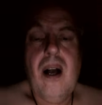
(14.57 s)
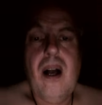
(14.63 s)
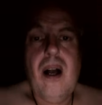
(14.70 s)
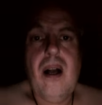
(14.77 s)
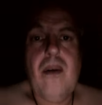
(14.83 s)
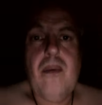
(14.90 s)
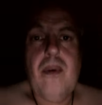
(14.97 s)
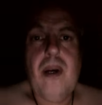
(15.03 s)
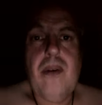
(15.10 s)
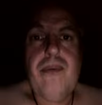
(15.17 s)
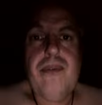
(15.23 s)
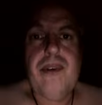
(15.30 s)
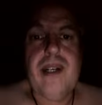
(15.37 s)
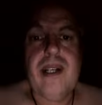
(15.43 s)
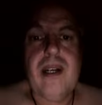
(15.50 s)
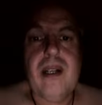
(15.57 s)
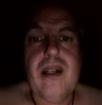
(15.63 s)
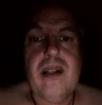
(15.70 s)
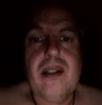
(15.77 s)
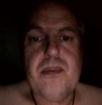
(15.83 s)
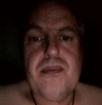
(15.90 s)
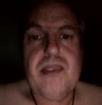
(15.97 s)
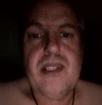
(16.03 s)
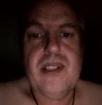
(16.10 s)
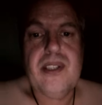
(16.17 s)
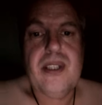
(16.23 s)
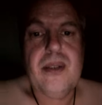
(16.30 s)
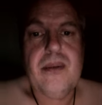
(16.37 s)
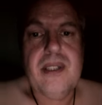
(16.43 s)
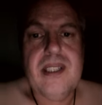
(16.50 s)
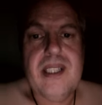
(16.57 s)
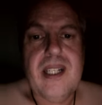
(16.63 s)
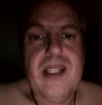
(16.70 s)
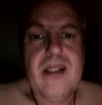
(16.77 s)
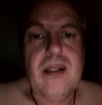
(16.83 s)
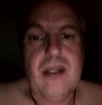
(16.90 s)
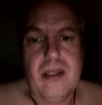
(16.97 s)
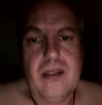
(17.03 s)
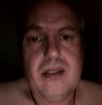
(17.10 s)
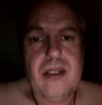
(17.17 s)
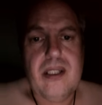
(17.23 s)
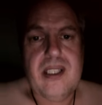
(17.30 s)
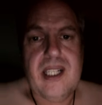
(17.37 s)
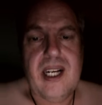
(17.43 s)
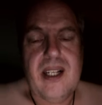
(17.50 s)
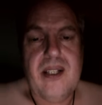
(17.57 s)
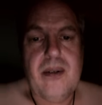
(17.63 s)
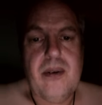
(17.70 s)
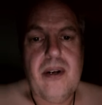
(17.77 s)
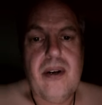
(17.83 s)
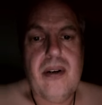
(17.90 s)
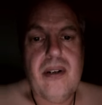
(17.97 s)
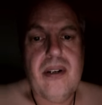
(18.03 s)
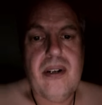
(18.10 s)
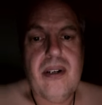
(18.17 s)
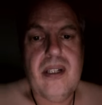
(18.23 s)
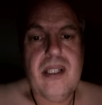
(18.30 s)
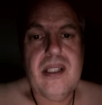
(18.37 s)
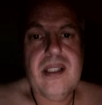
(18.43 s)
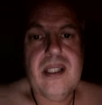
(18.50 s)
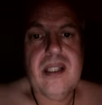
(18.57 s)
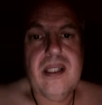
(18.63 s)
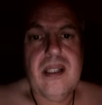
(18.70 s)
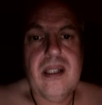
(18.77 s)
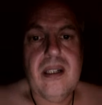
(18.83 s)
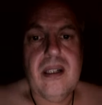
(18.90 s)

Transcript: Uh, one thing I would like to bring to you to tell you all guys